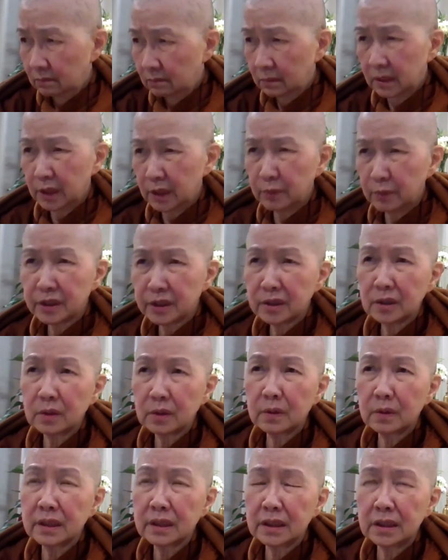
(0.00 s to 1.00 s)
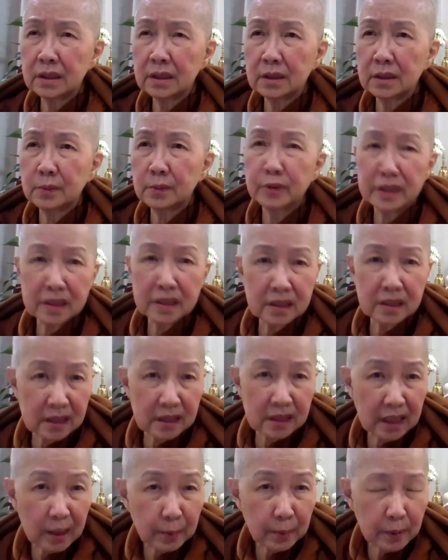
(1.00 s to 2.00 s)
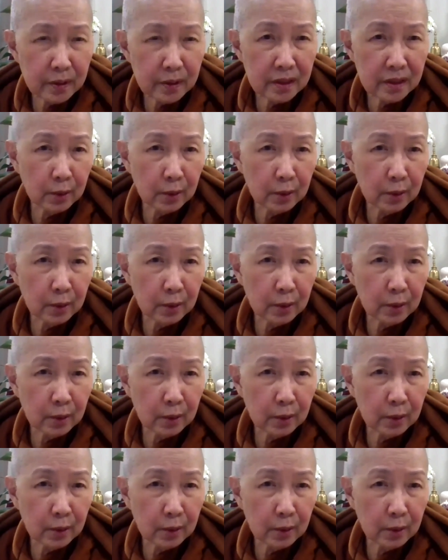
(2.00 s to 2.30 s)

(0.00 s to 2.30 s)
it was not only the Buddha's disciples,